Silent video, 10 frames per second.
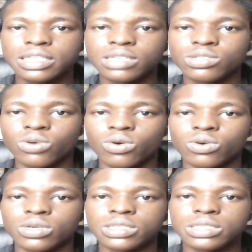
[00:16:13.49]
your
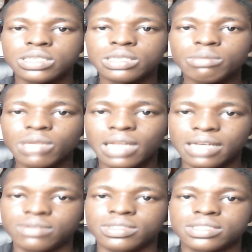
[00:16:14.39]
email
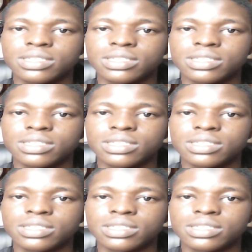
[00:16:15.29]
address.